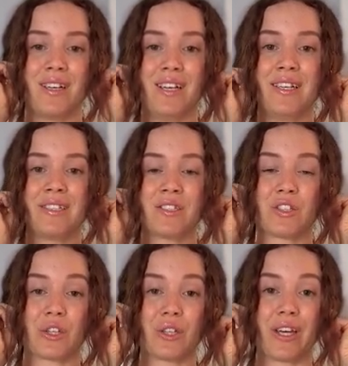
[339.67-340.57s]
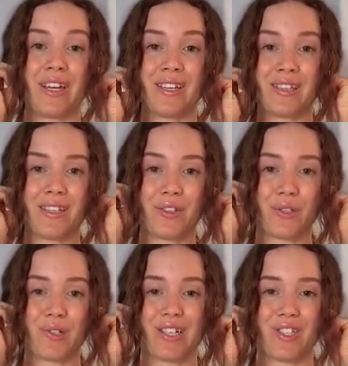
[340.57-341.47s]
And then circulating in the other
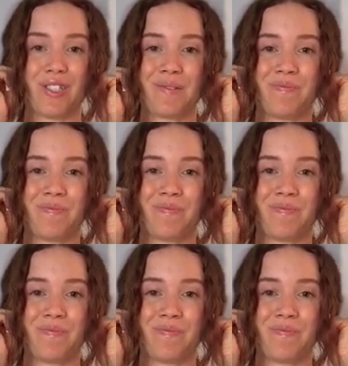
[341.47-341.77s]
direction.